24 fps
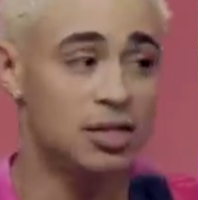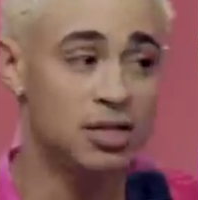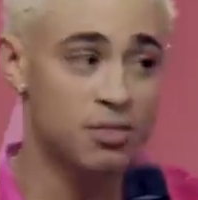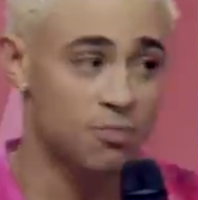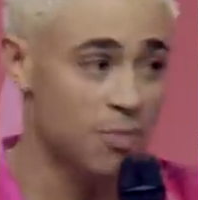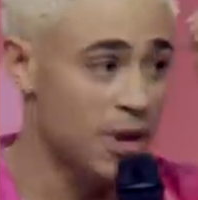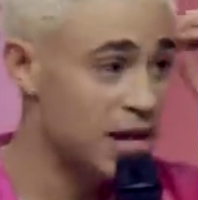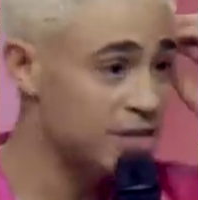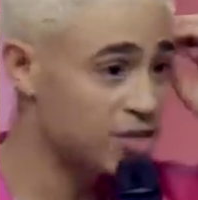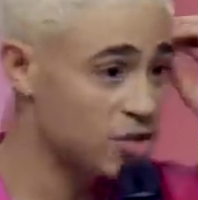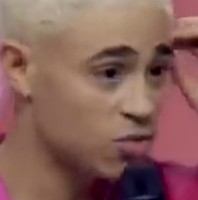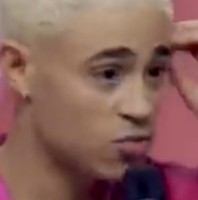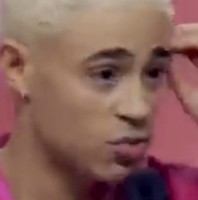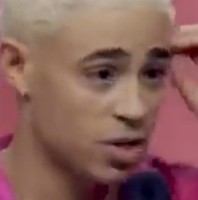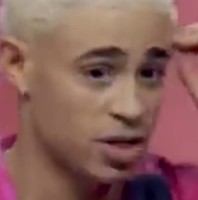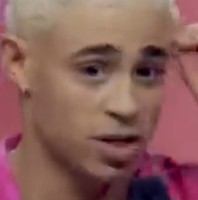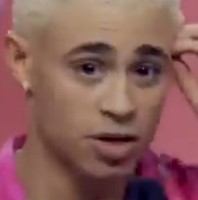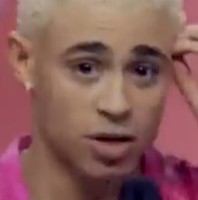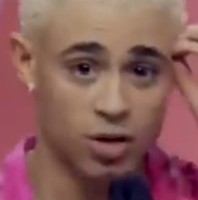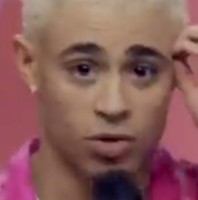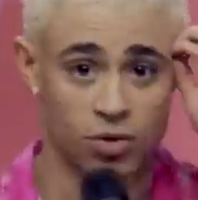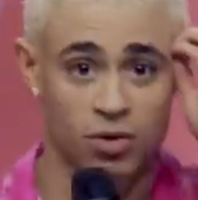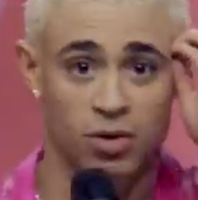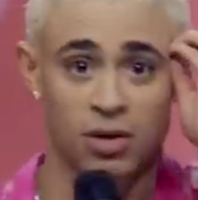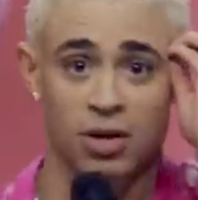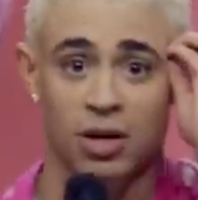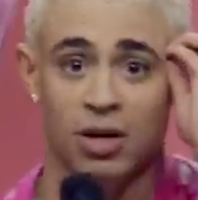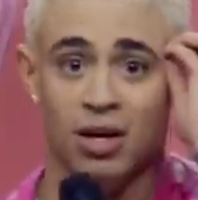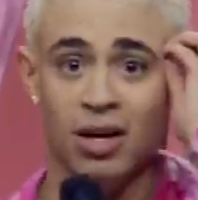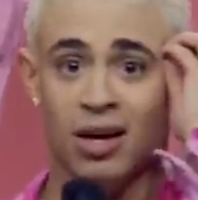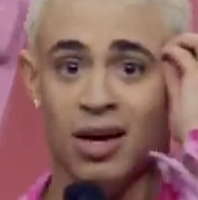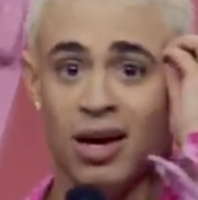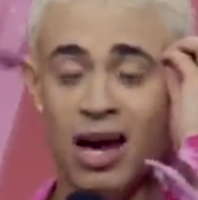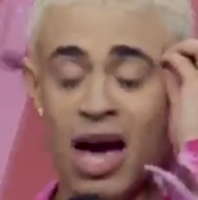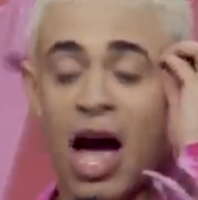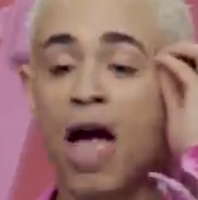This is messing with you.
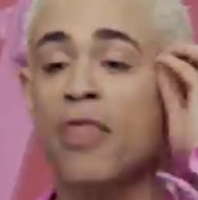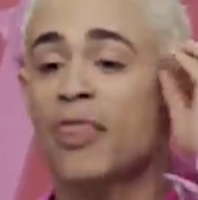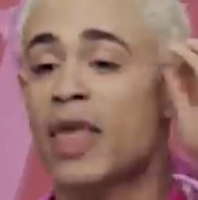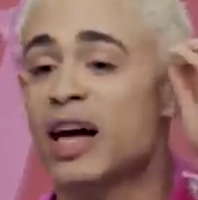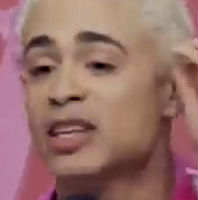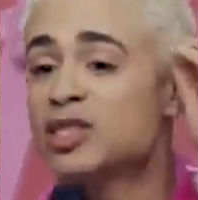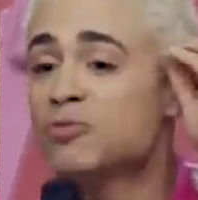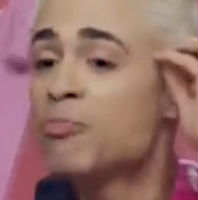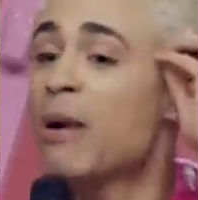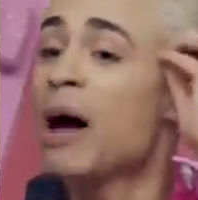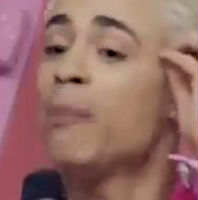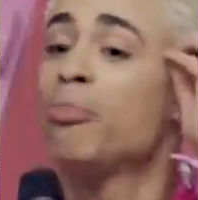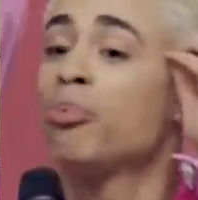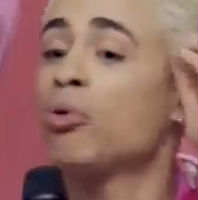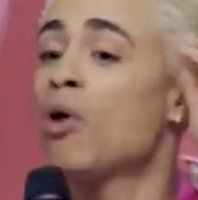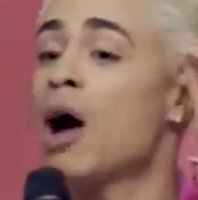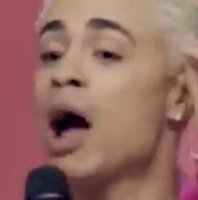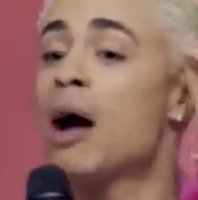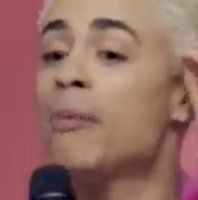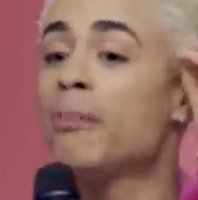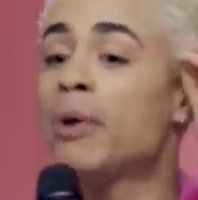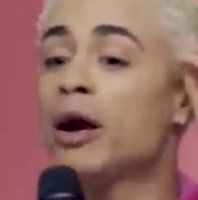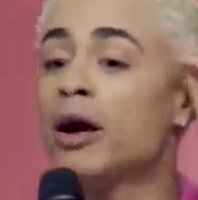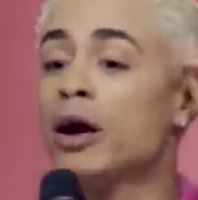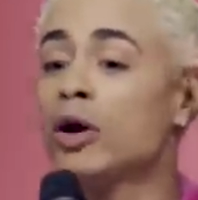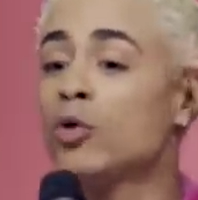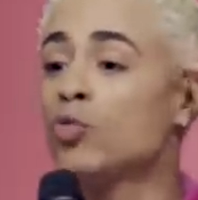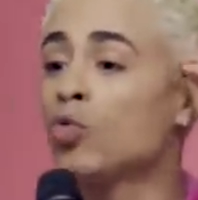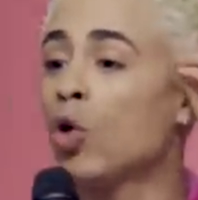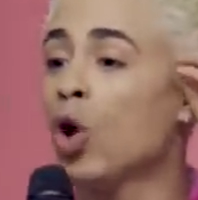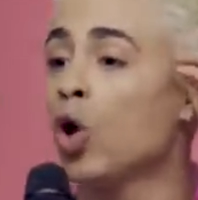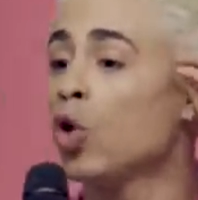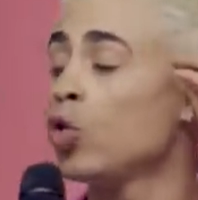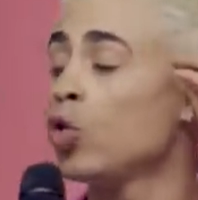And that's my primary